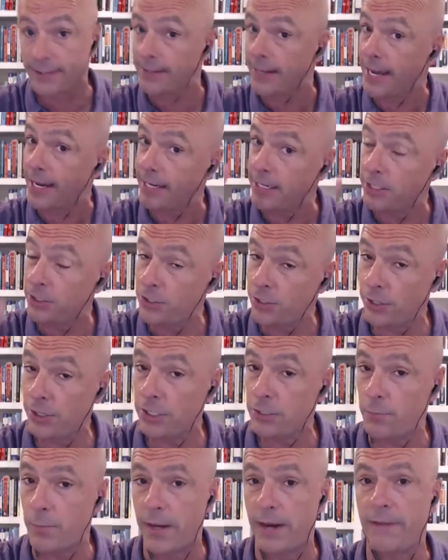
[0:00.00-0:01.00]
It's not an
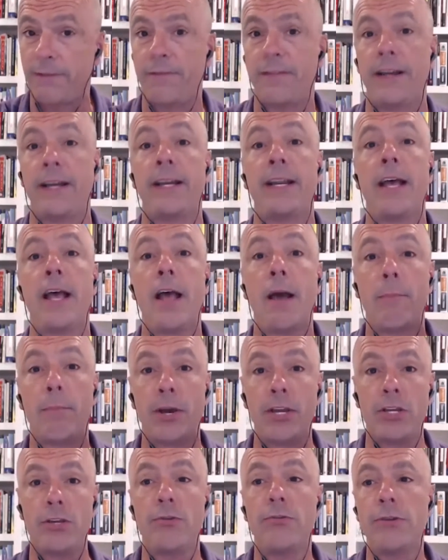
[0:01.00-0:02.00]
insurance benefit,
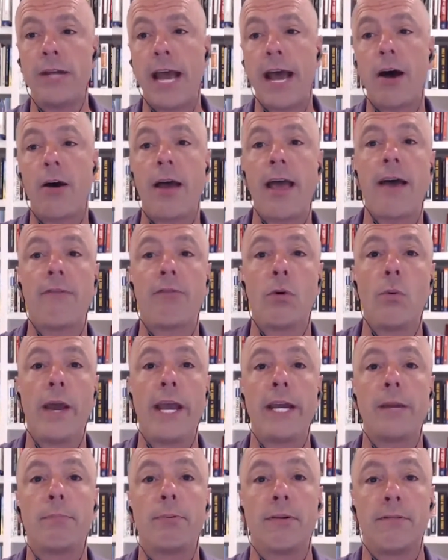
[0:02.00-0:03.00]
but you now have a
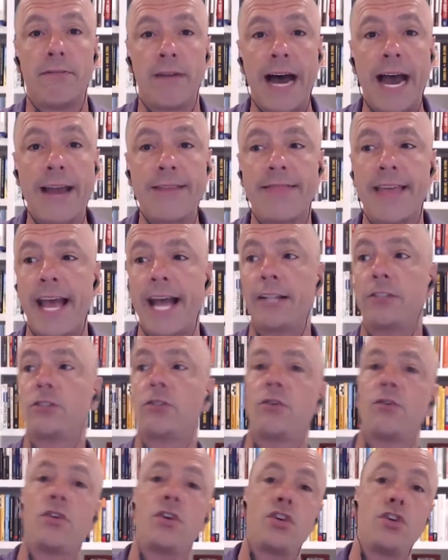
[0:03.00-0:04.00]
way to provide
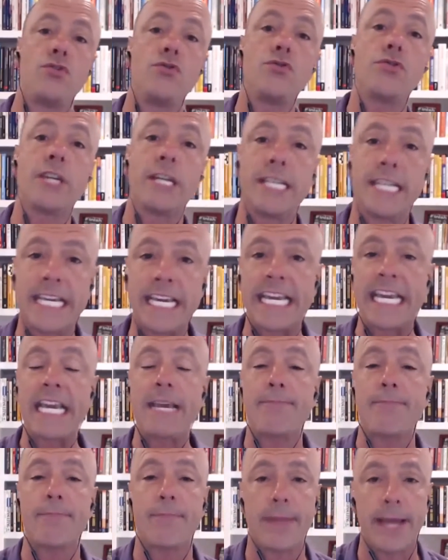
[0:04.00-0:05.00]
that so that you can
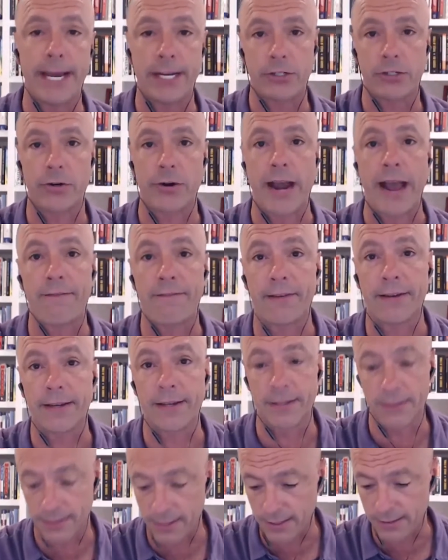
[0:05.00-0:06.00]
keep that
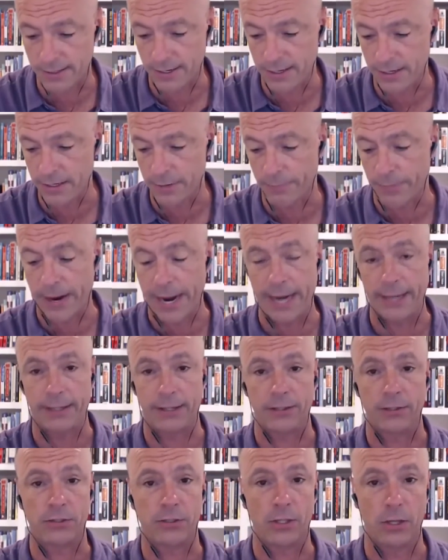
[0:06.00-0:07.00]
traffic consistent in your
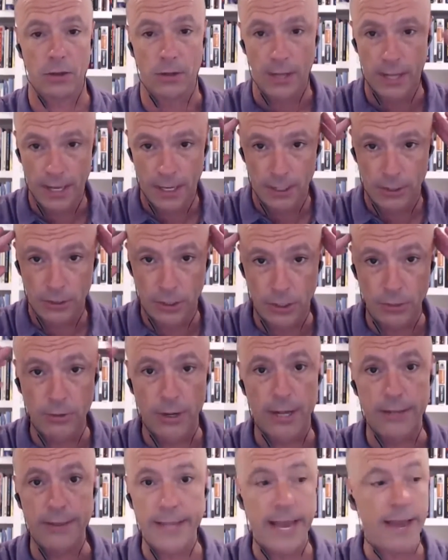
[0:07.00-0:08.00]
practice. So chew
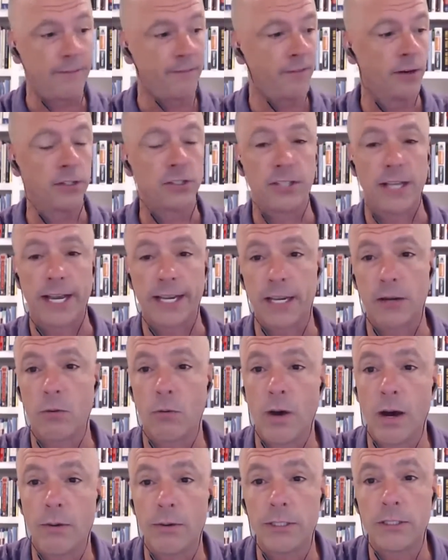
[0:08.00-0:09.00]
totally. on that for a
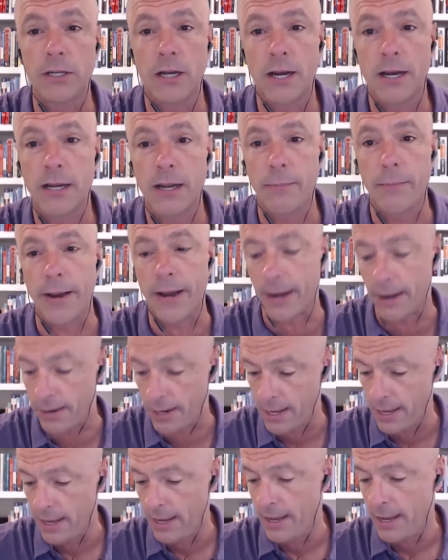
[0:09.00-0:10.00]
second while we talk
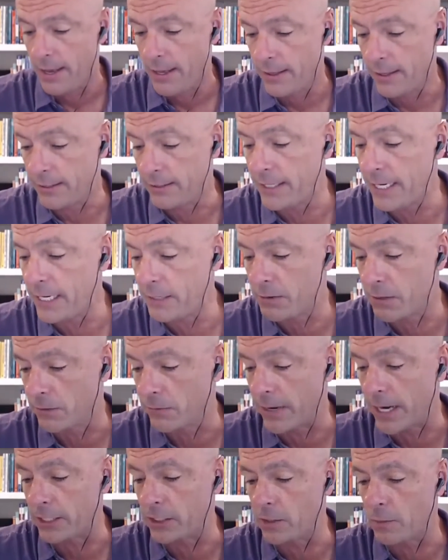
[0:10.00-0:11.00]
about the
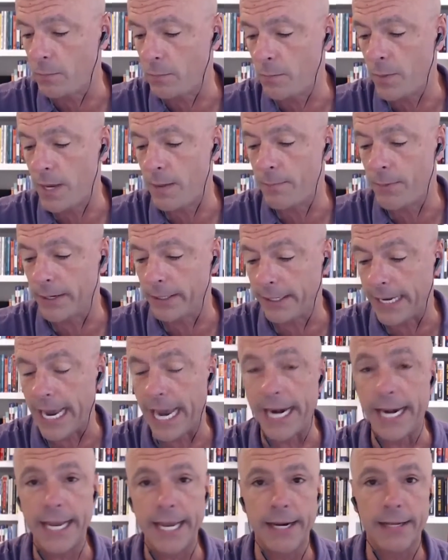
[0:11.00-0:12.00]
secret recipe, but
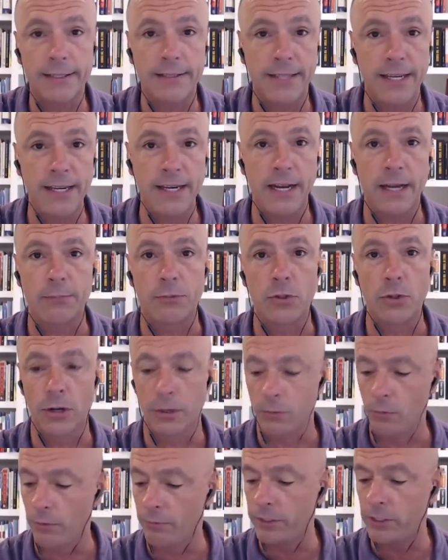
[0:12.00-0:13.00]
kind of get us teed up,
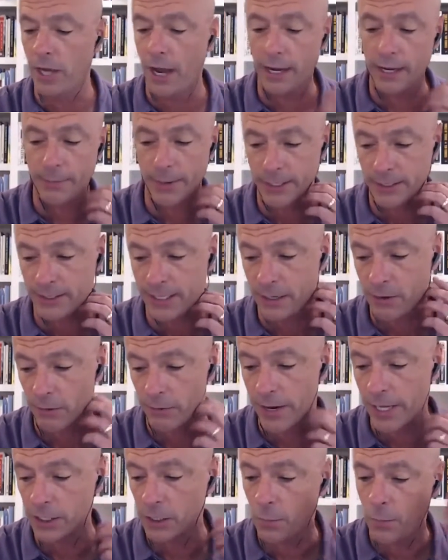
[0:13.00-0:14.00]
Jordon. When we talk about a
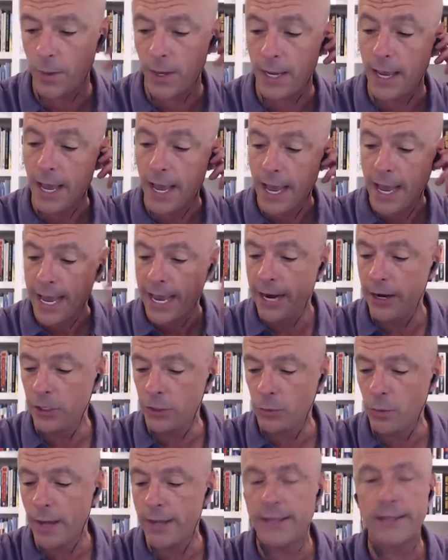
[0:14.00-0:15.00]
secret recipe,
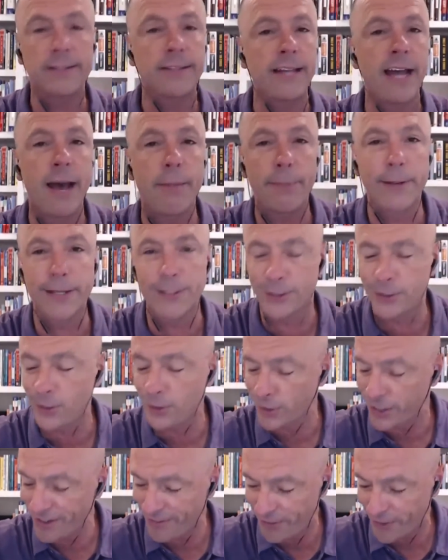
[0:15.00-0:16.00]
here's why this topic is
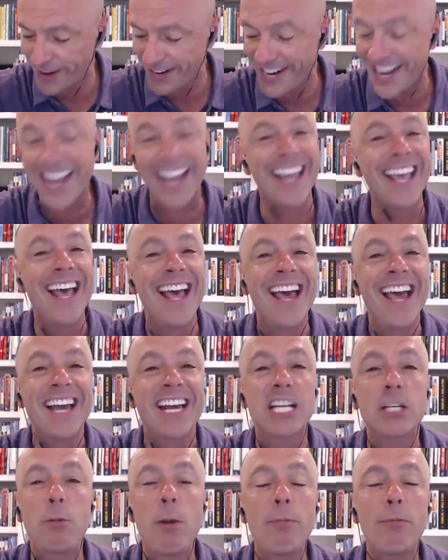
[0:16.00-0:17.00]
so good for today.
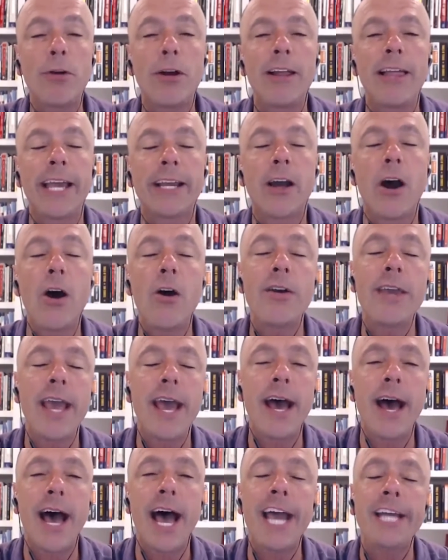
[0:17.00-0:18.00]
Because people are like, oh,
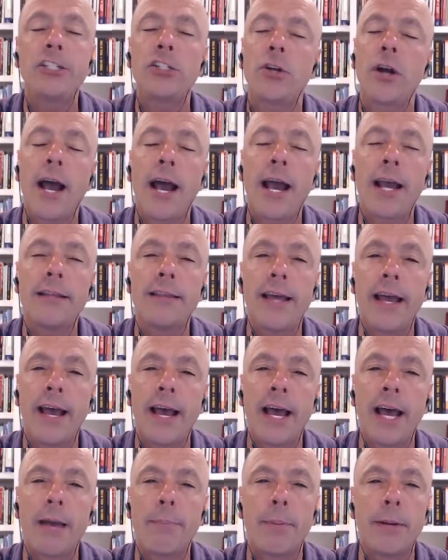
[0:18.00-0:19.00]
yeah, I tried
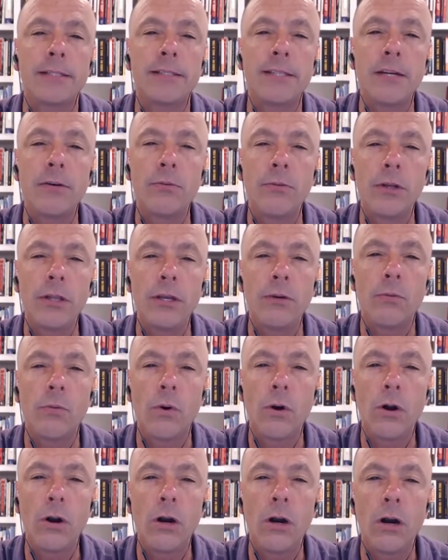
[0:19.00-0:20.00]
that, but it didn't really
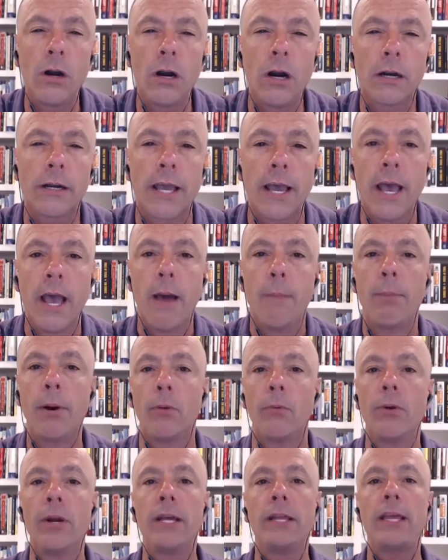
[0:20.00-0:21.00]
work.
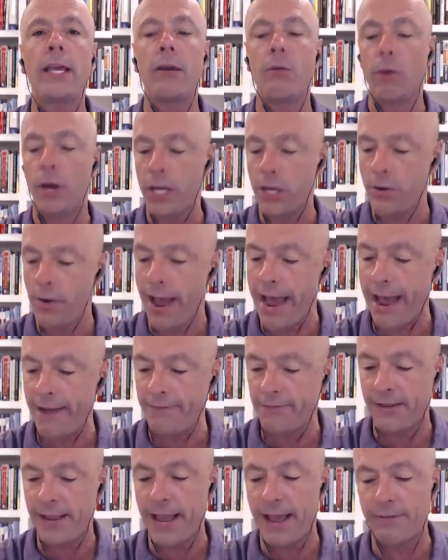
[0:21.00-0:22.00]
But really, what you
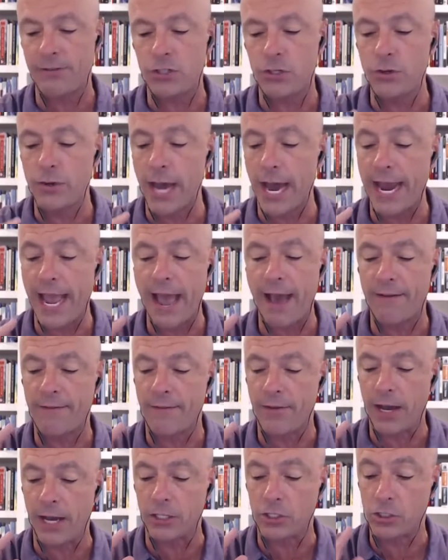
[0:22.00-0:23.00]
have to have is you got to
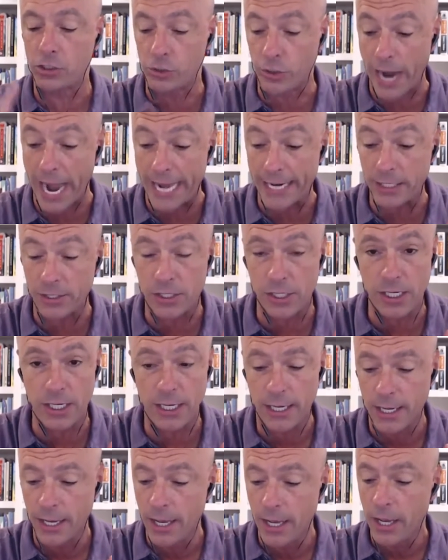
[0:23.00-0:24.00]
have a
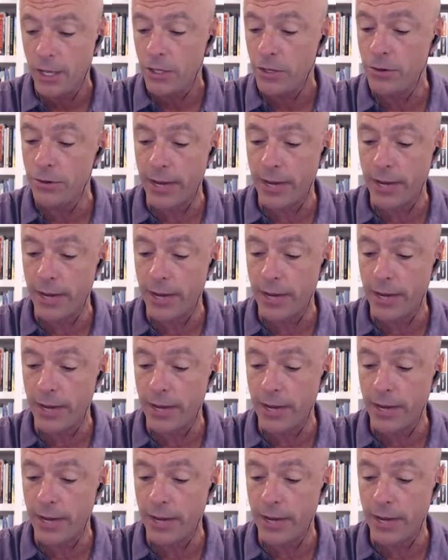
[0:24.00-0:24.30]
strategy.